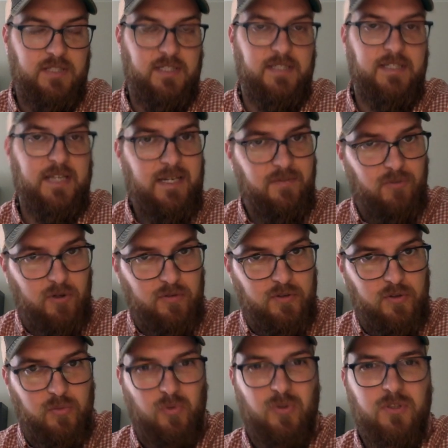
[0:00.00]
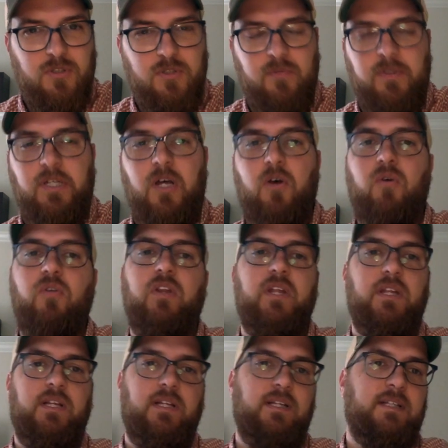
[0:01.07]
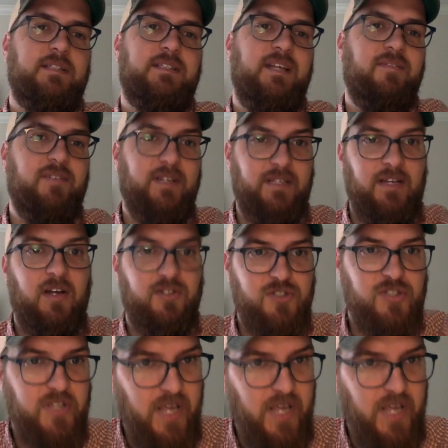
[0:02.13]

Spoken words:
States got involved in the war. So we know that it's definitely not just